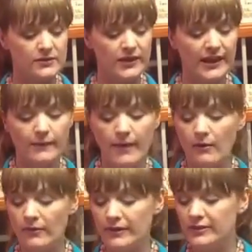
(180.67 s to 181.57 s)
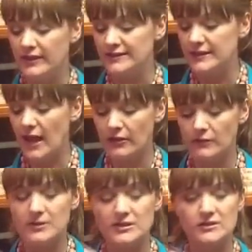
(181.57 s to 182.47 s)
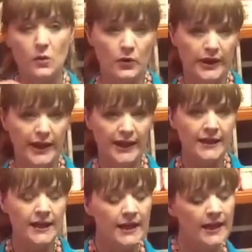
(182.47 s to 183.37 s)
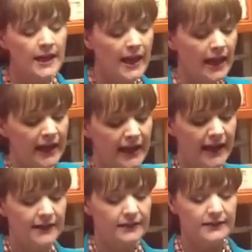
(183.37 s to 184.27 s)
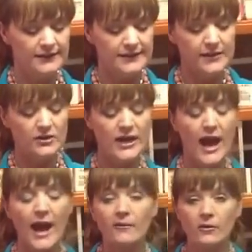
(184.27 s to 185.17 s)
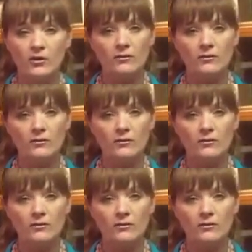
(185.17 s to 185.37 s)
So they came out with this color, which is orchid, and this is our towel,